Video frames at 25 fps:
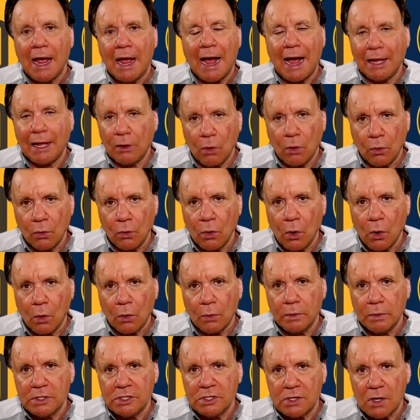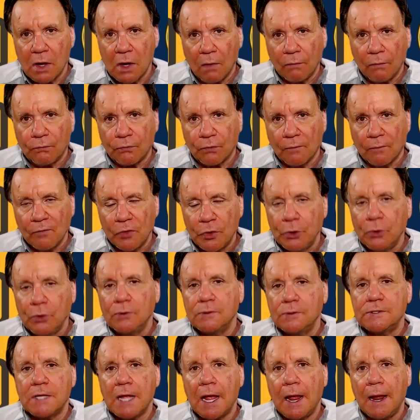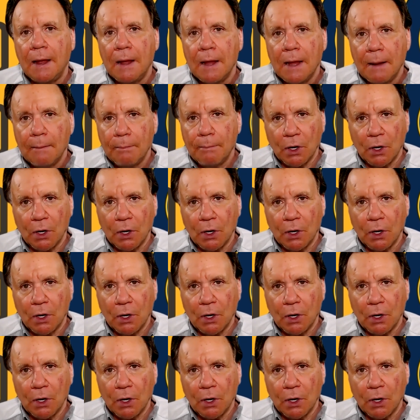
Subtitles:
I don't know the result from Tuesday,